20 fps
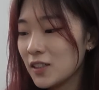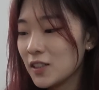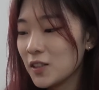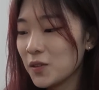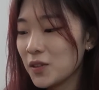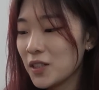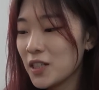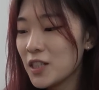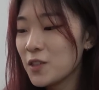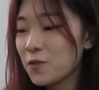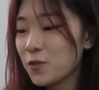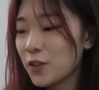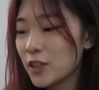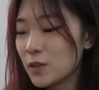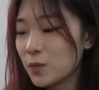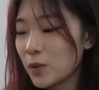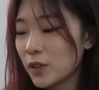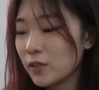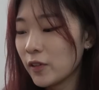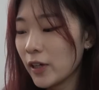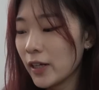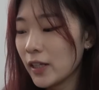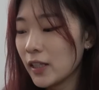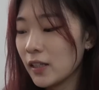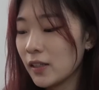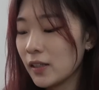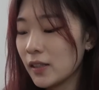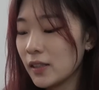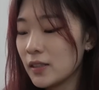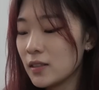So this first one right
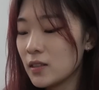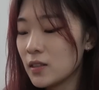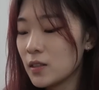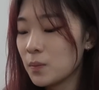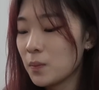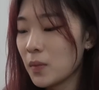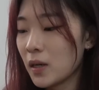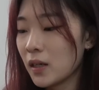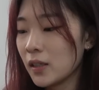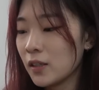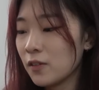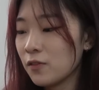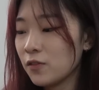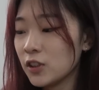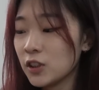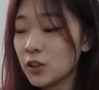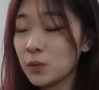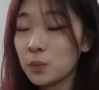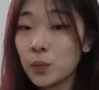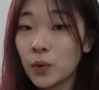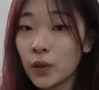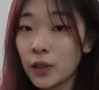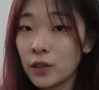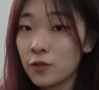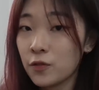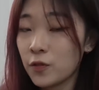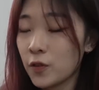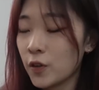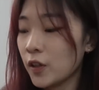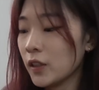here is my vision board
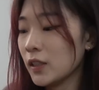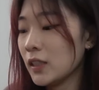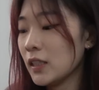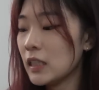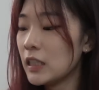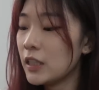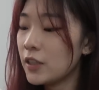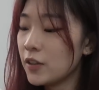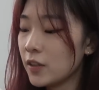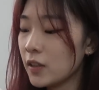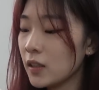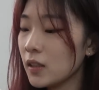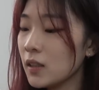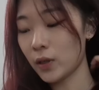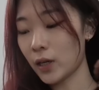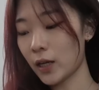for the year.